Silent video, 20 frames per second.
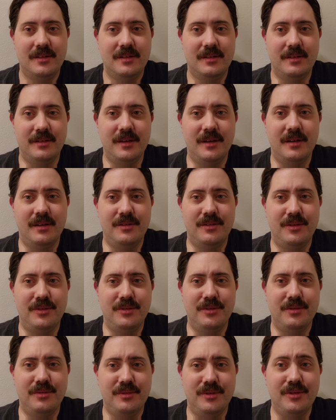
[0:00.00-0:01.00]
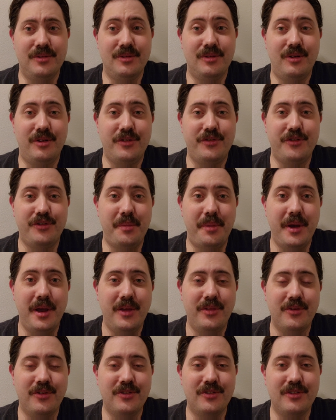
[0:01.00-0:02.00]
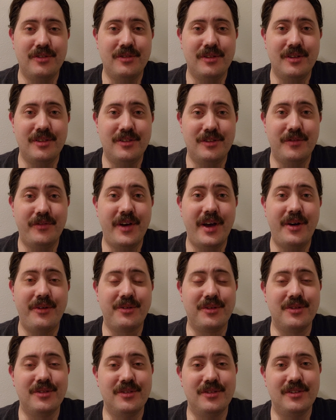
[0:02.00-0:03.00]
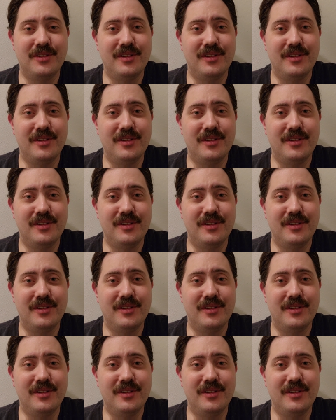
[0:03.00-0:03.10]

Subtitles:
another loss for the Panthers against the Falcons.